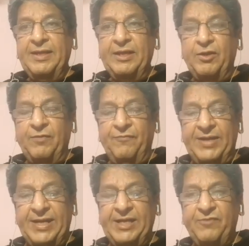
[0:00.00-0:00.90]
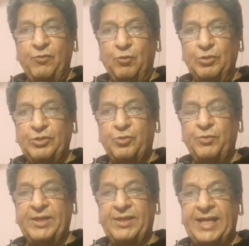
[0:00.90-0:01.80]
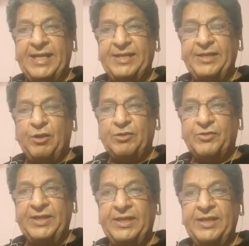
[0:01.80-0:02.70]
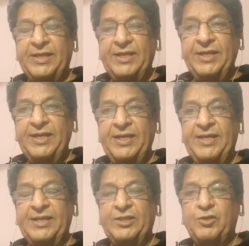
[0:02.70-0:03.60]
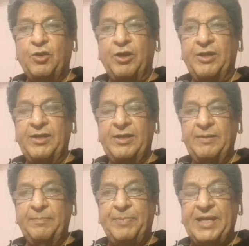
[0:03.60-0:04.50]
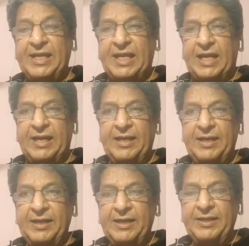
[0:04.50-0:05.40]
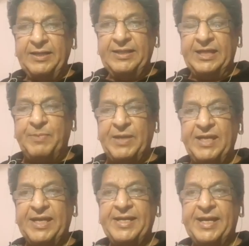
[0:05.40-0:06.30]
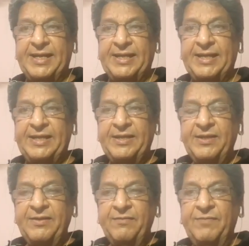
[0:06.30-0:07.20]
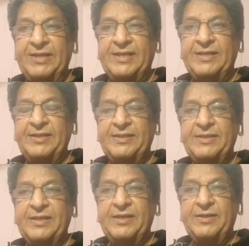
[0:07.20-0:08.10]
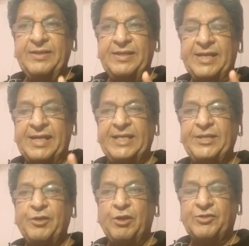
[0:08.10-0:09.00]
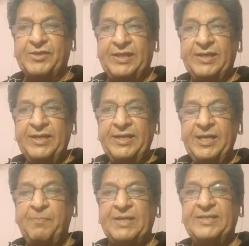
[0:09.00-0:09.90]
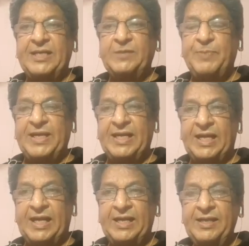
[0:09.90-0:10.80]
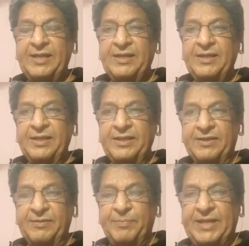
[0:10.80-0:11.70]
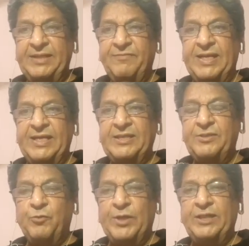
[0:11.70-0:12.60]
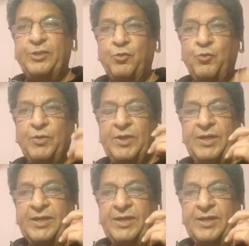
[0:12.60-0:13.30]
when it flows through the right nostril, it is called Pingala. That Pingala Nadi, which is the right nostril, represents Pingala. The breath, when is going through